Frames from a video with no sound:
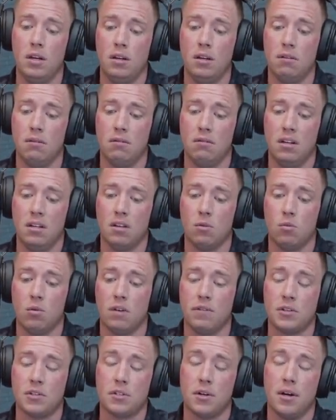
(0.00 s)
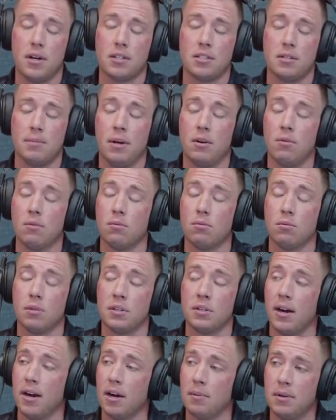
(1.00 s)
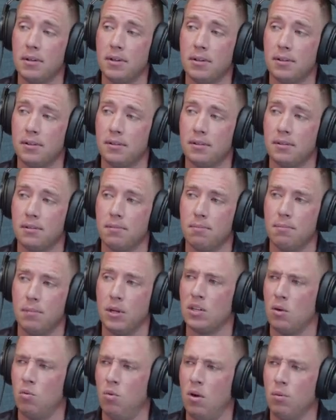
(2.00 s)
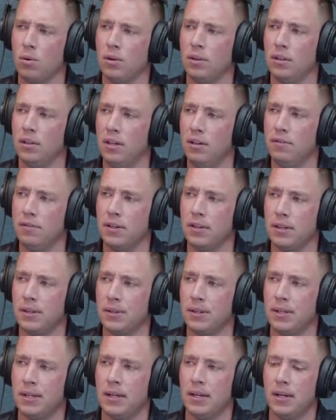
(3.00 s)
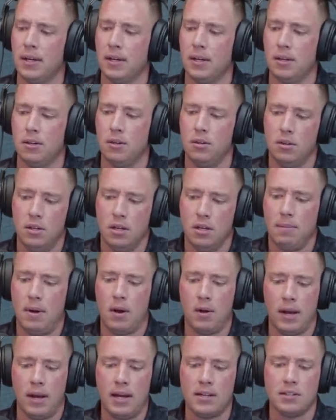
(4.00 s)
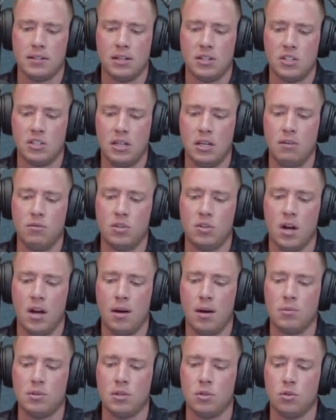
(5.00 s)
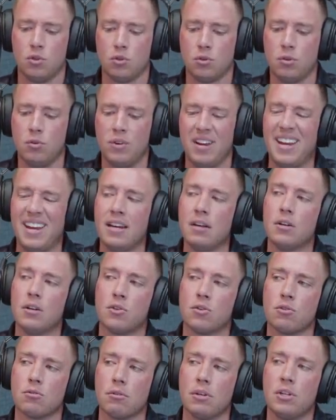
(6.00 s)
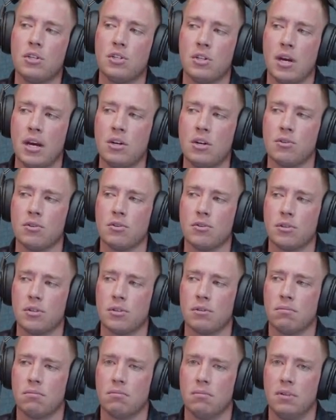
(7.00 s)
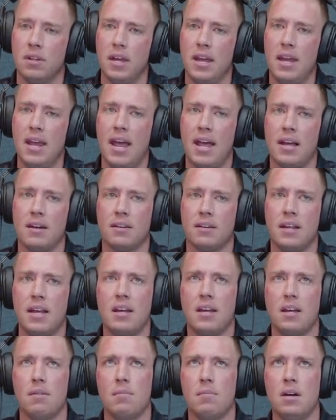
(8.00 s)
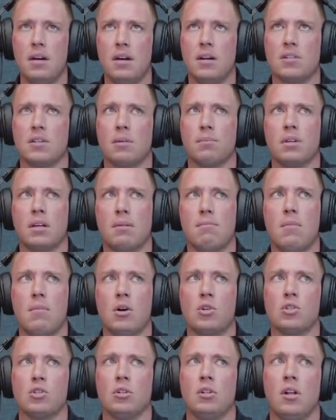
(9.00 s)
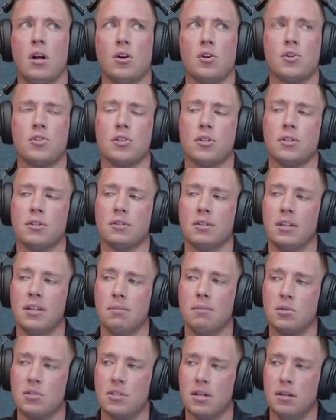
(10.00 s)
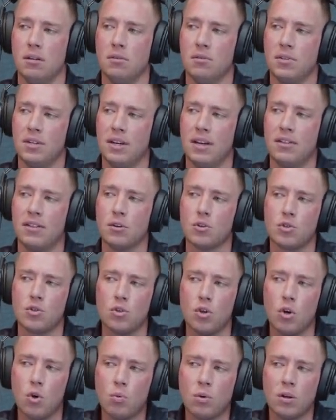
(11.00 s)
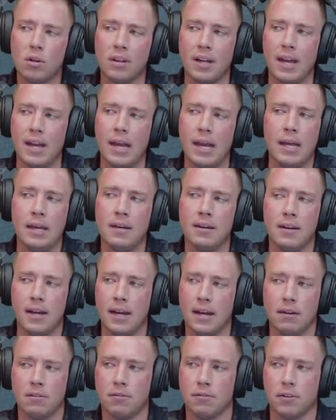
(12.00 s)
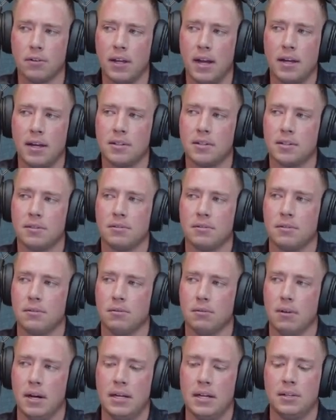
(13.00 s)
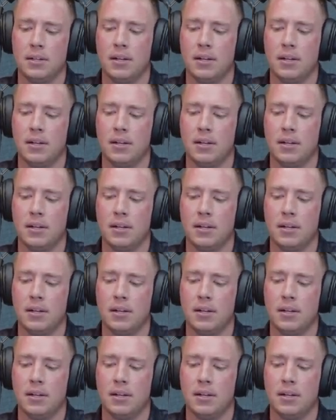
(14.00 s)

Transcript: neither one of us talks about retirement, because what we're living, you think about guys like Steve Jobs and true industry changers. They committed to something much larger than themselves, and there's no real end date for that, right?